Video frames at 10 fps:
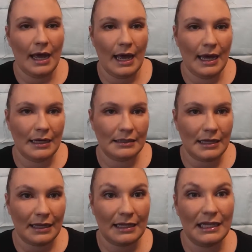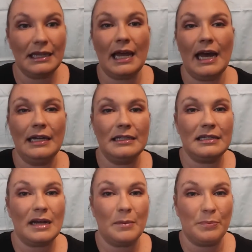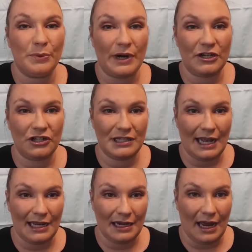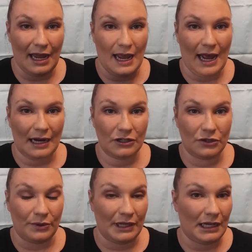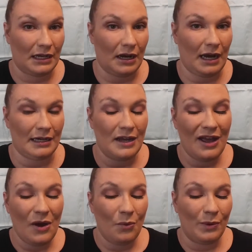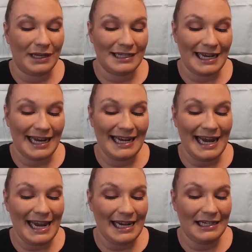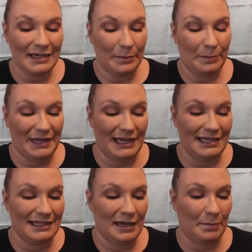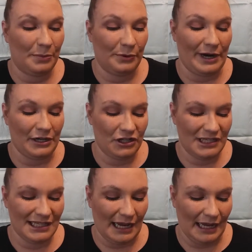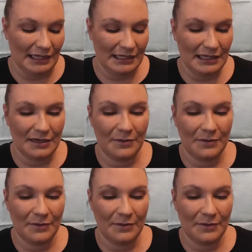And the last brush set I actually got was an 8-piece brush set.